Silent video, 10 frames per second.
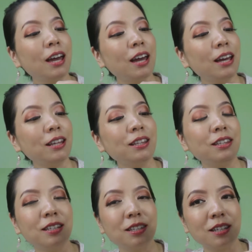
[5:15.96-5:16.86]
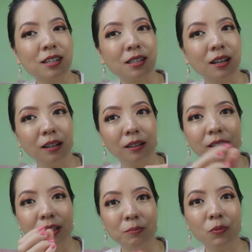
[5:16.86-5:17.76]
and this is a
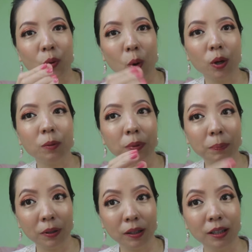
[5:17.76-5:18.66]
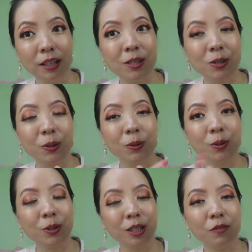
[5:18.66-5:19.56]
deep royal purple. So
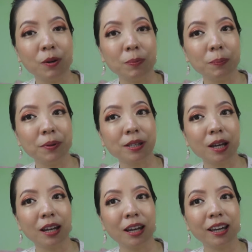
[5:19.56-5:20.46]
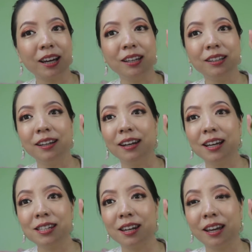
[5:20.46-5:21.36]
usually for purples, I like either a
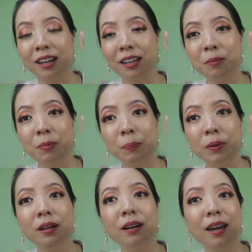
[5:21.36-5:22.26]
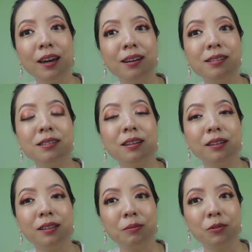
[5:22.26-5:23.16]
light lilac-y purple and a
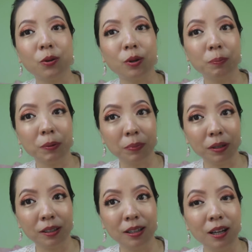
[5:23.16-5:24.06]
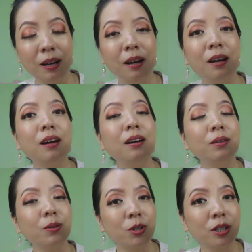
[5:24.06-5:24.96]
deep royal purple.
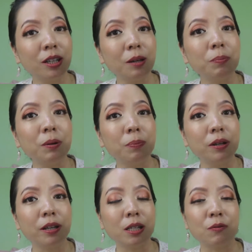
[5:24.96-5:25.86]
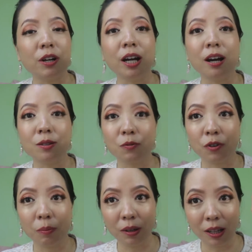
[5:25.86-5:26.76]
Usually purple is very hard to
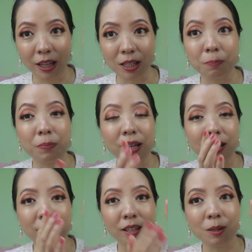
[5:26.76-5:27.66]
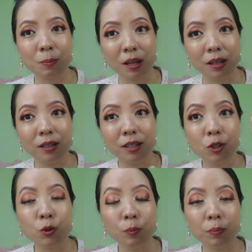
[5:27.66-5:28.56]
formulate, but in this palette, these
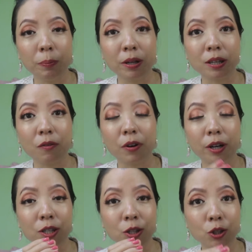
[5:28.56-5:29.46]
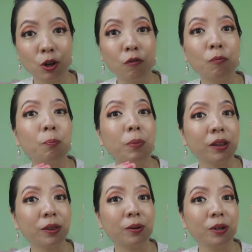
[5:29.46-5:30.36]
two purples are very soft,
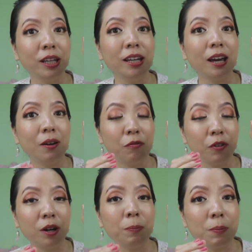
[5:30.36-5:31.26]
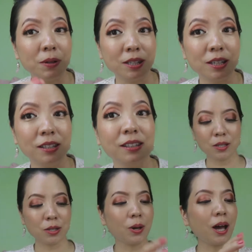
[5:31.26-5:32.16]
buttery, and very pigmented.
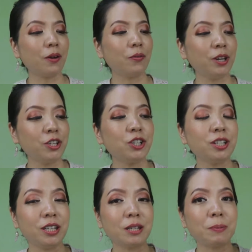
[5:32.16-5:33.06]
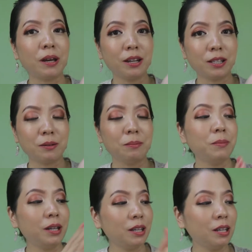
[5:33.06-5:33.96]
So I reached this palette
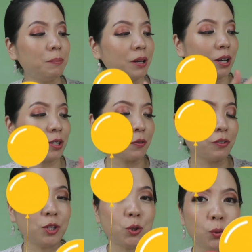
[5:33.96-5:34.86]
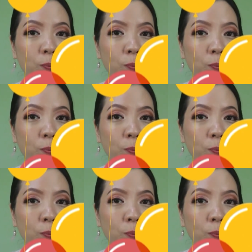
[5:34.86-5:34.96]
mainly because of these two